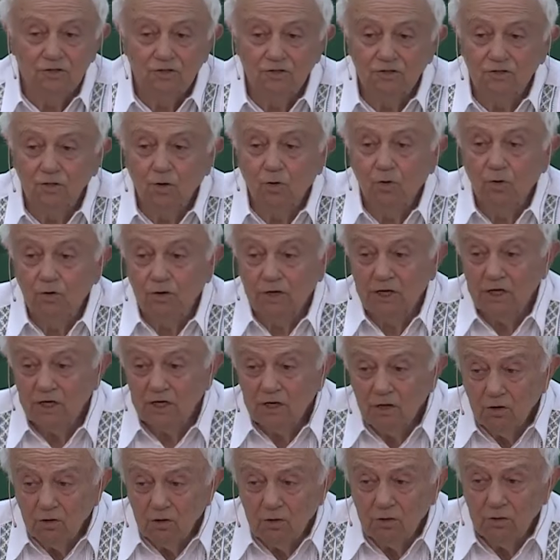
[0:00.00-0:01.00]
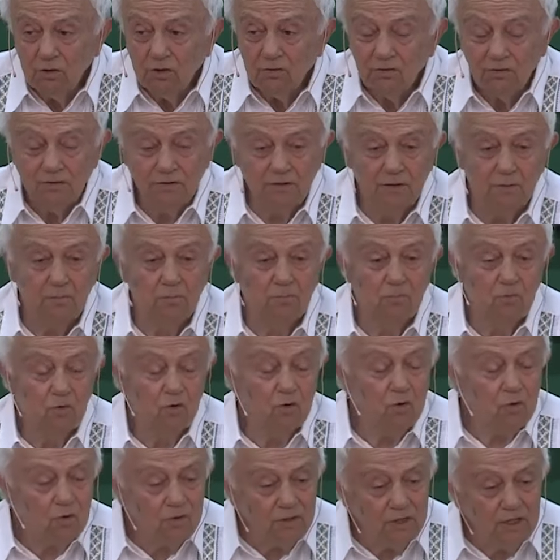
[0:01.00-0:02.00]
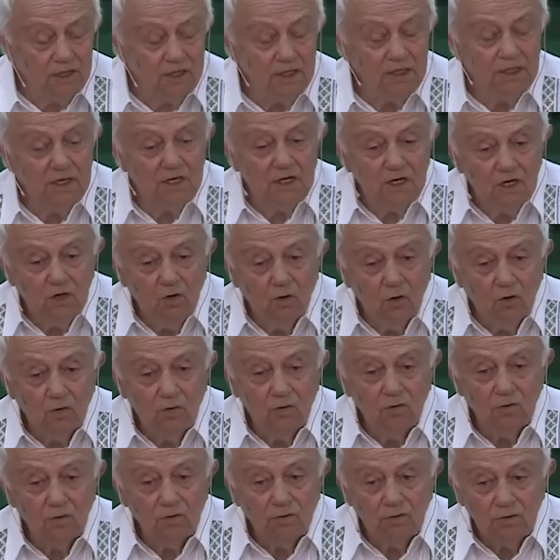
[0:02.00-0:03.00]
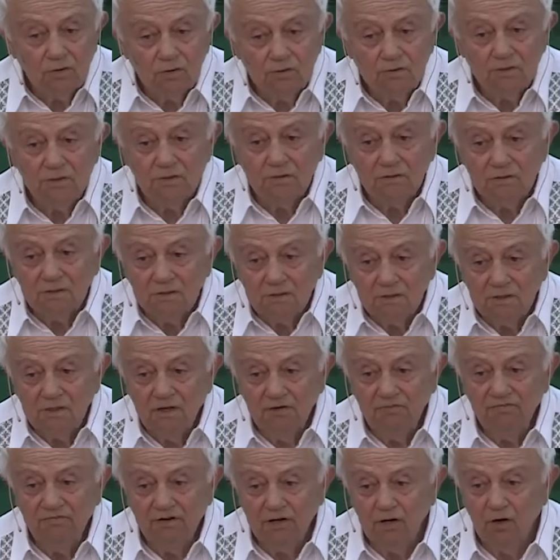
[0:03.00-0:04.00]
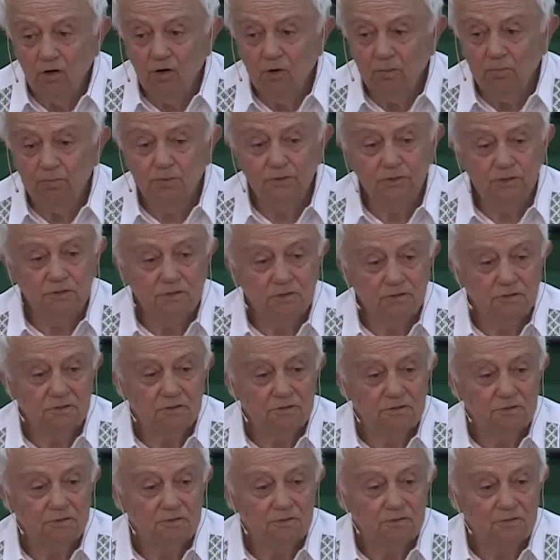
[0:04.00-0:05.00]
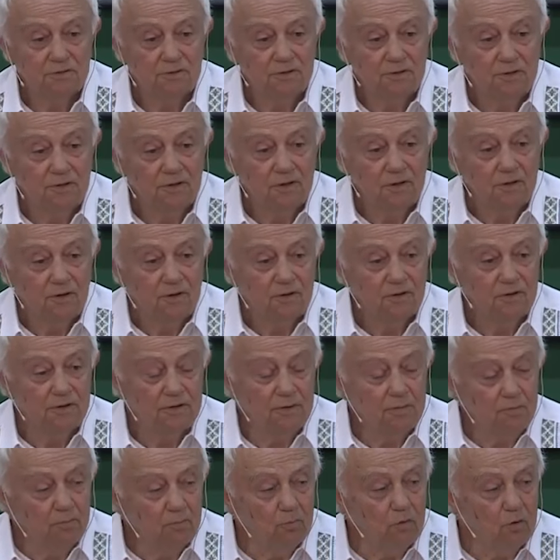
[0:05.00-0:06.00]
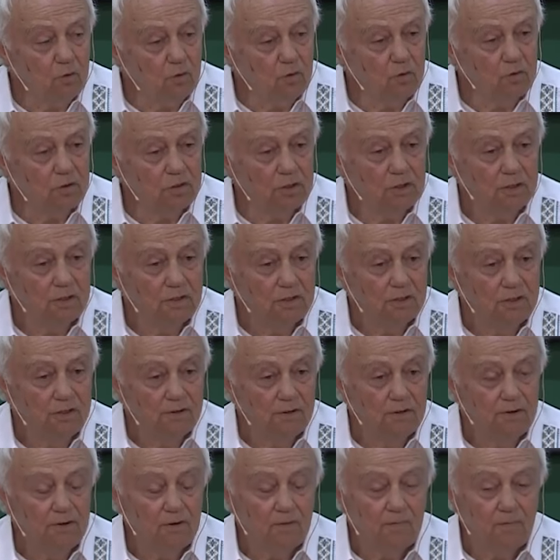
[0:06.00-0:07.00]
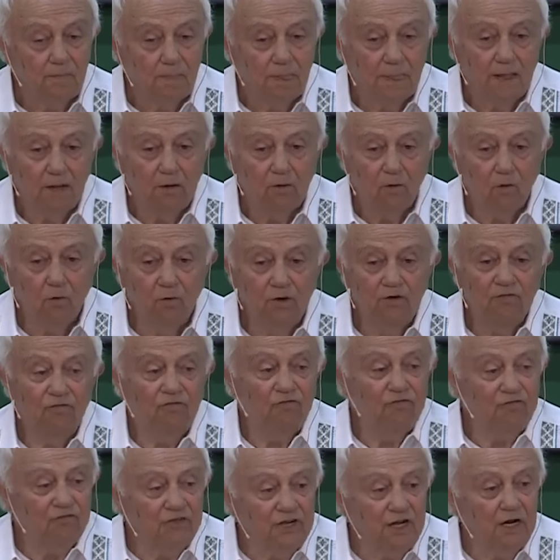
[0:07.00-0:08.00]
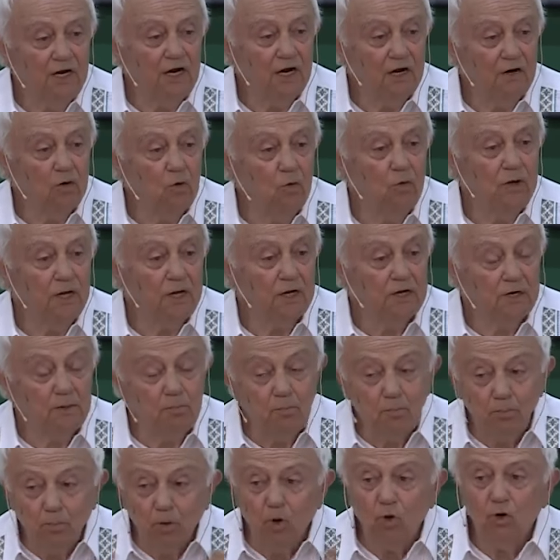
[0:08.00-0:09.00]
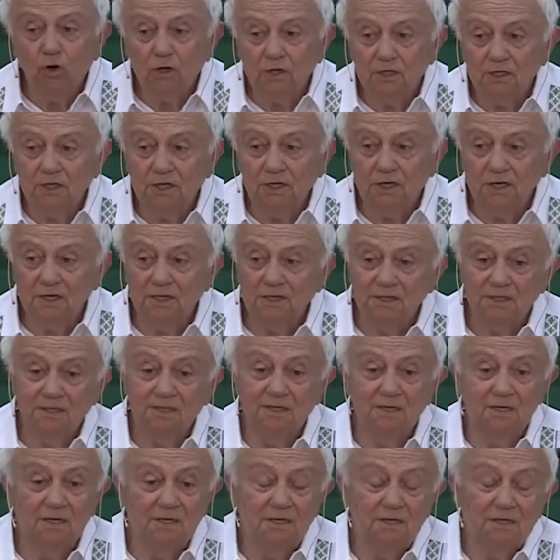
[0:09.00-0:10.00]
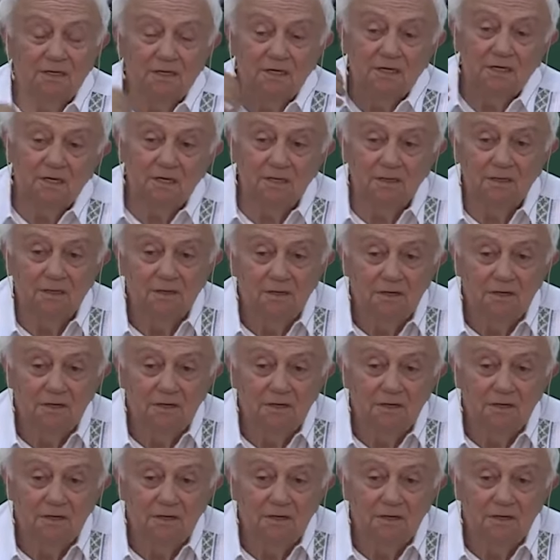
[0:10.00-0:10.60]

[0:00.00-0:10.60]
So ego, the more the ego develops, the more we feel we are important and uh,